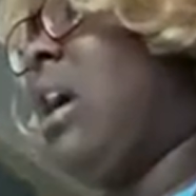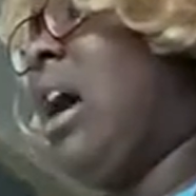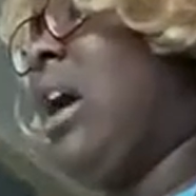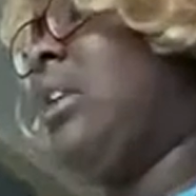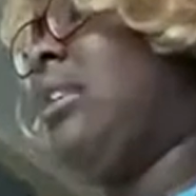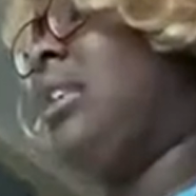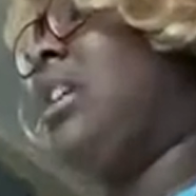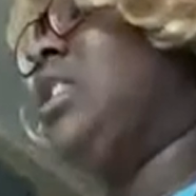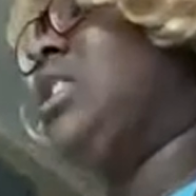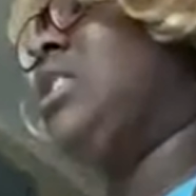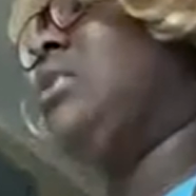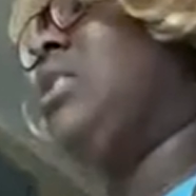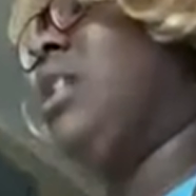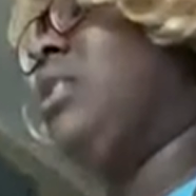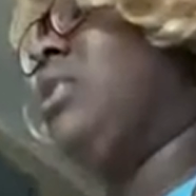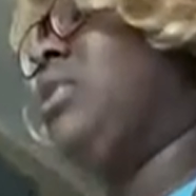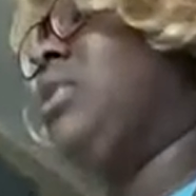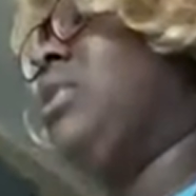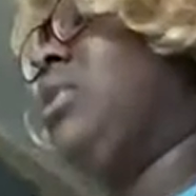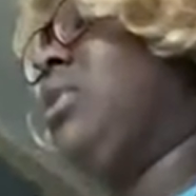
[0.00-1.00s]
I glanced
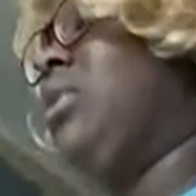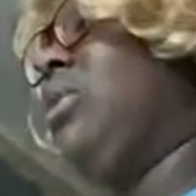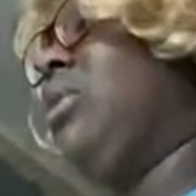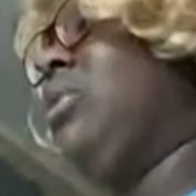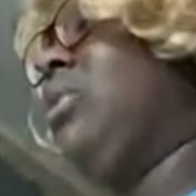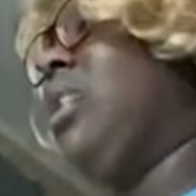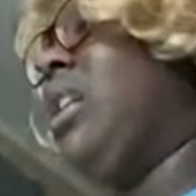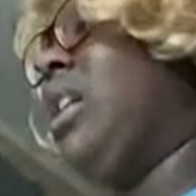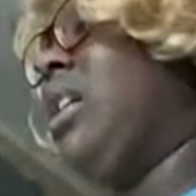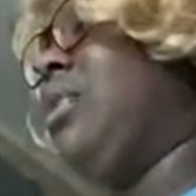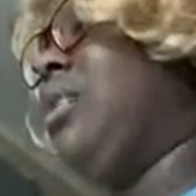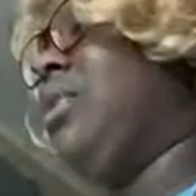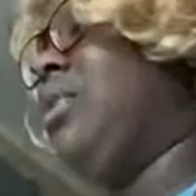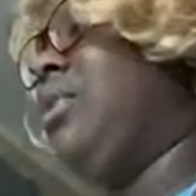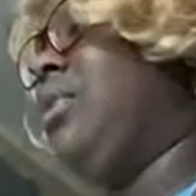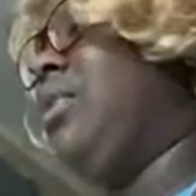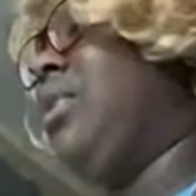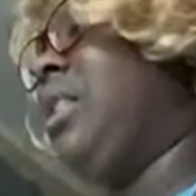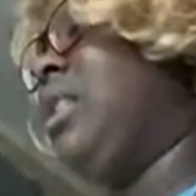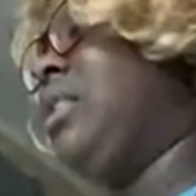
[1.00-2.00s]
around the tunnel, trying to
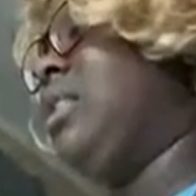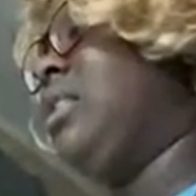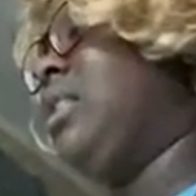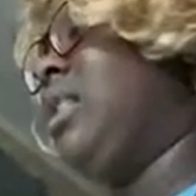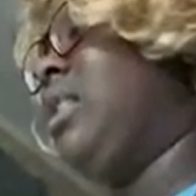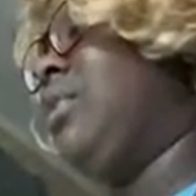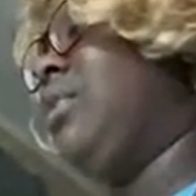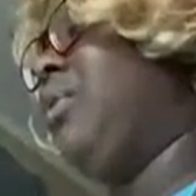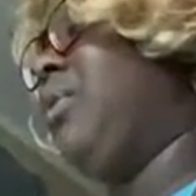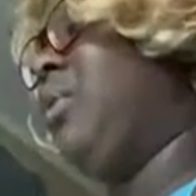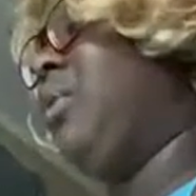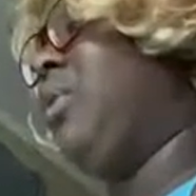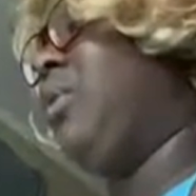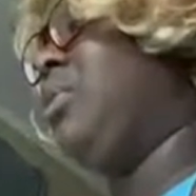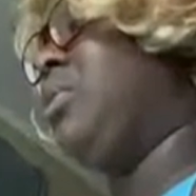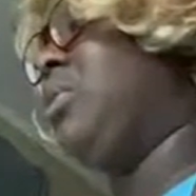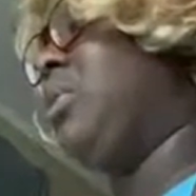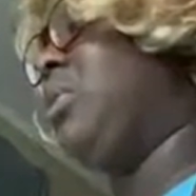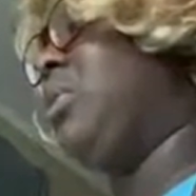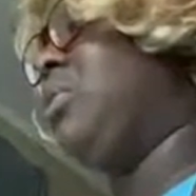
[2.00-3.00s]
face and
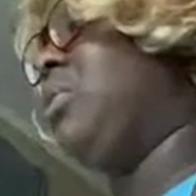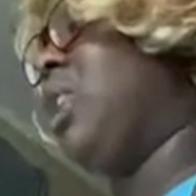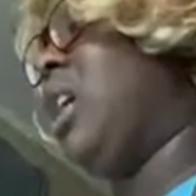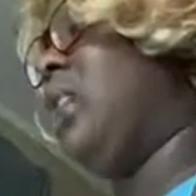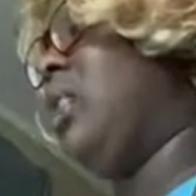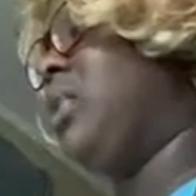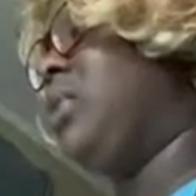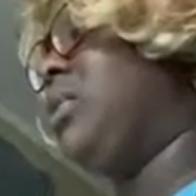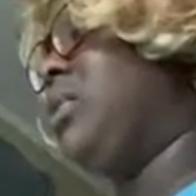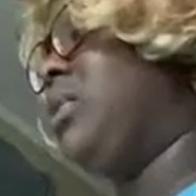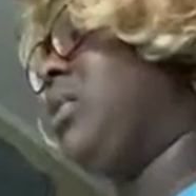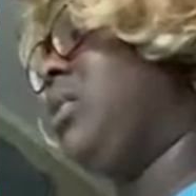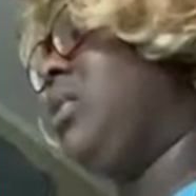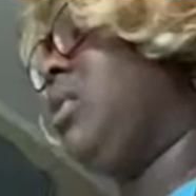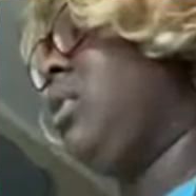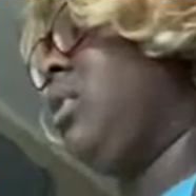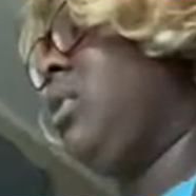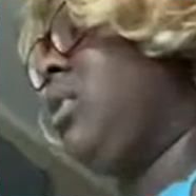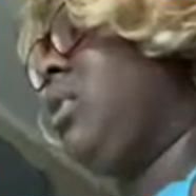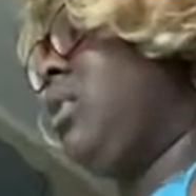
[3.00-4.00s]
forms with the shadows.
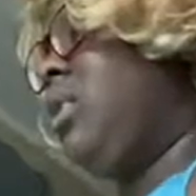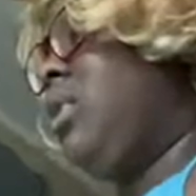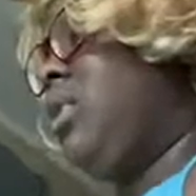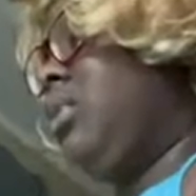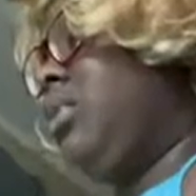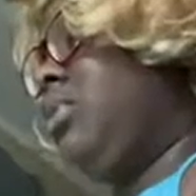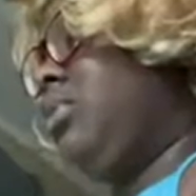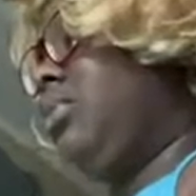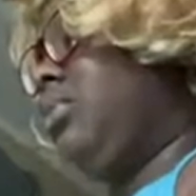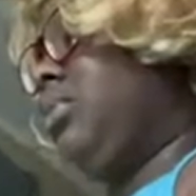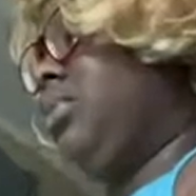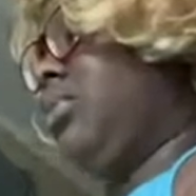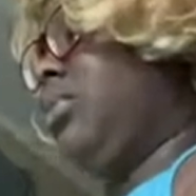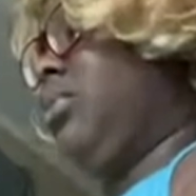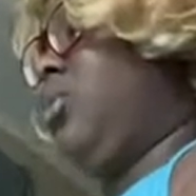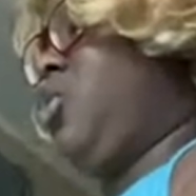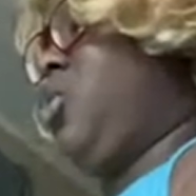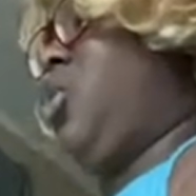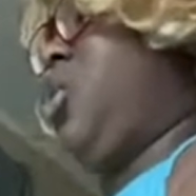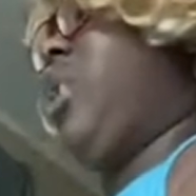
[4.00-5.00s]

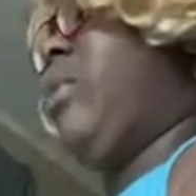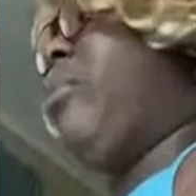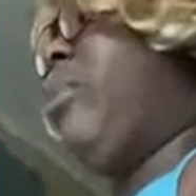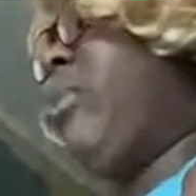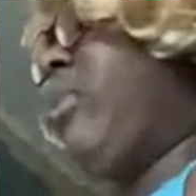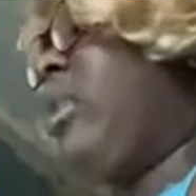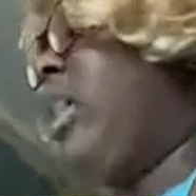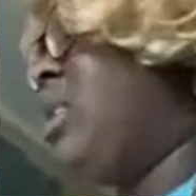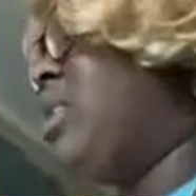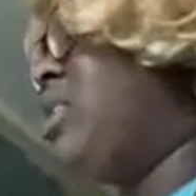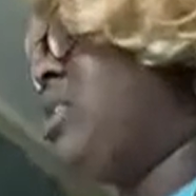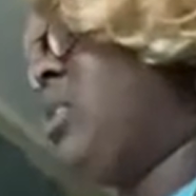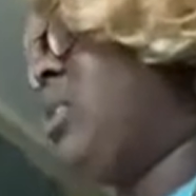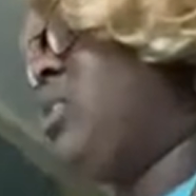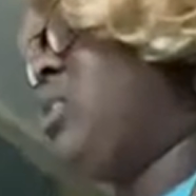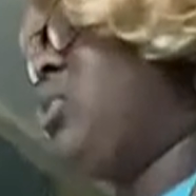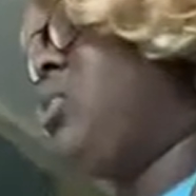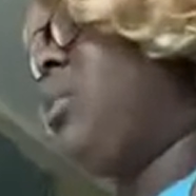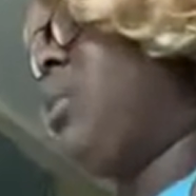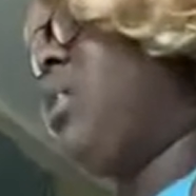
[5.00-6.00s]
Your grandmother has
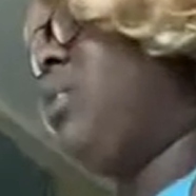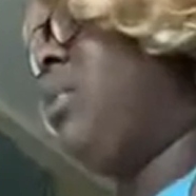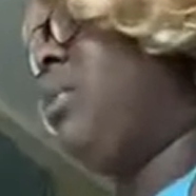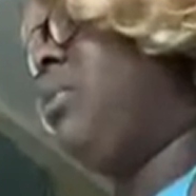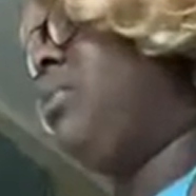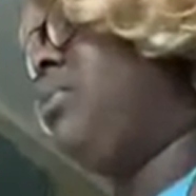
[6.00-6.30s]
taught you well,